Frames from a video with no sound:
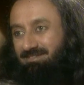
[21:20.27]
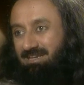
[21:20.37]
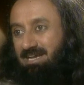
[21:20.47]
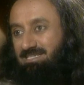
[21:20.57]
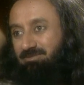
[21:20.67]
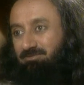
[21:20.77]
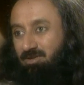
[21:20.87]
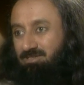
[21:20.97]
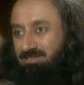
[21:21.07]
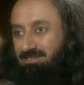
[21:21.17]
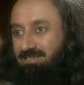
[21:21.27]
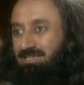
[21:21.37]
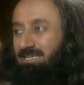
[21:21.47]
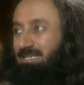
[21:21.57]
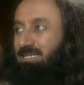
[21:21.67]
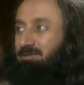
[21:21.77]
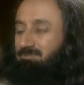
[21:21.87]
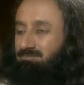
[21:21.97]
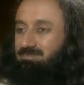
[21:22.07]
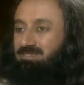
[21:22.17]
glass of water,
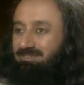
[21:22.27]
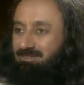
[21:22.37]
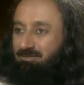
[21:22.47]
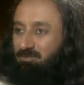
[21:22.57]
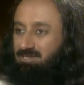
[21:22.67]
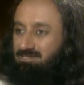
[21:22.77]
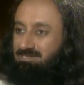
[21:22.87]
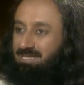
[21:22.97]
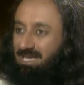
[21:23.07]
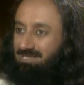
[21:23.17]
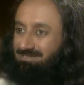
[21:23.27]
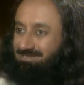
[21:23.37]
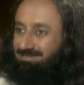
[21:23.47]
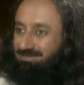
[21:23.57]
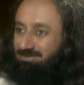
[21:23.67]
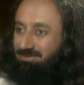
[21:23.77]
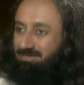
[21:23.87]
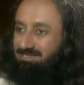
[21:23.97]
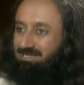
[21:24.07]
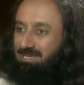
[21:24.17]
come watch dance
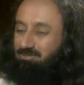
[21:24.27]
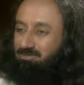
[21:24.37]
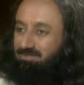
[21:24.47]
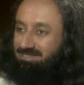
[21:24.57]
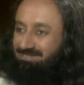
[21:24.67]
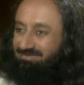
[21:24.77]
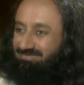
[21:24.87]
or see a movie.